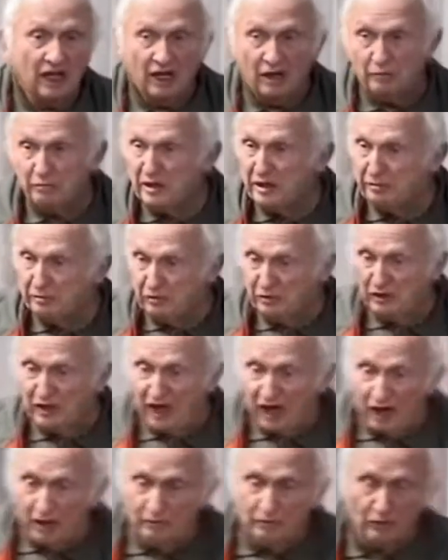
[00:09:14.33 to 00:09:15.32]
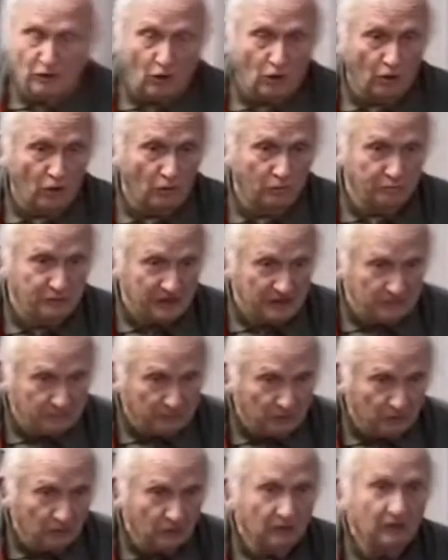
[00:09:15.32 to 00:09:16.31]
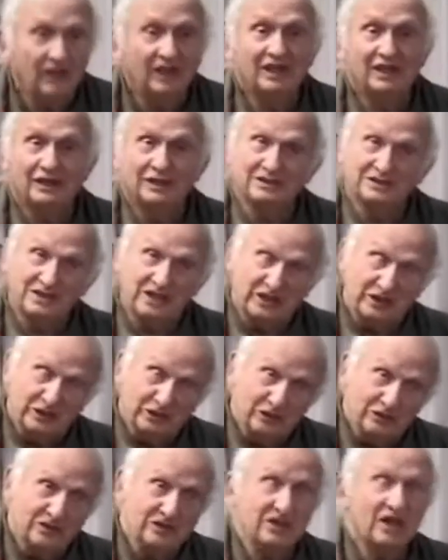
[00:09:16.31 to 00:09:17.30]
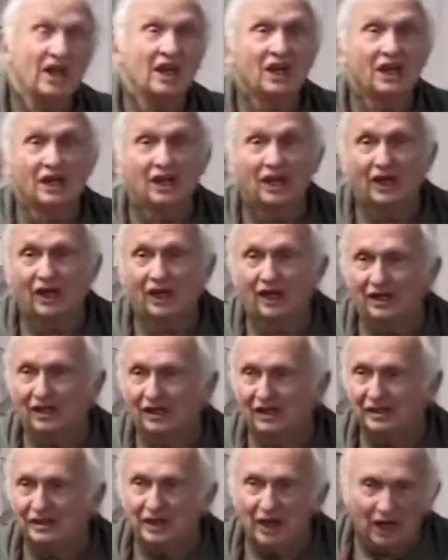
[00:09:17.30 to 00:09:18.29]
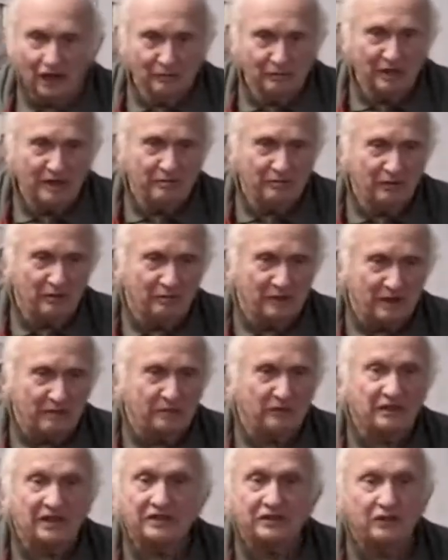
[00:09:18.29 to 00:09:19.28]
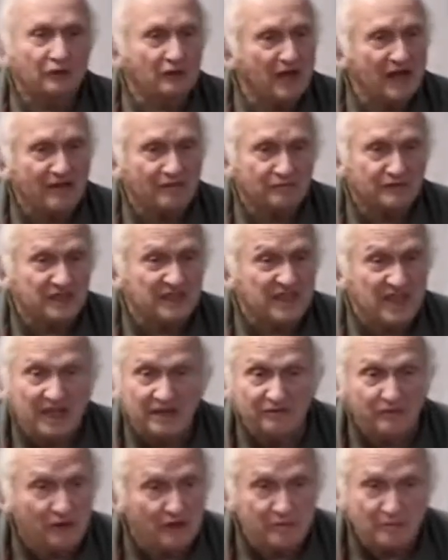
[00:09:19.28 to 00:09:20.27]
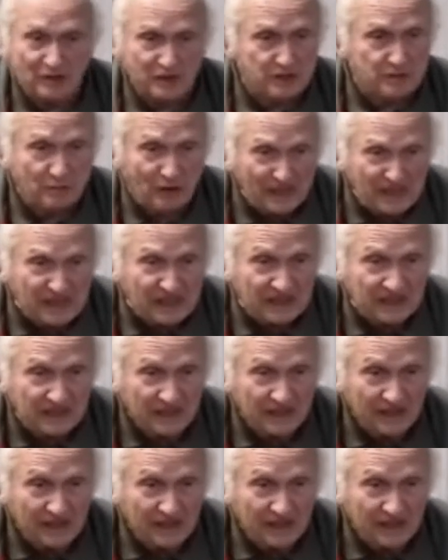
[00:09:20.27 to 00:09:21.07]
people come, old people, seniors, uh, young people, people that don't have today very much money.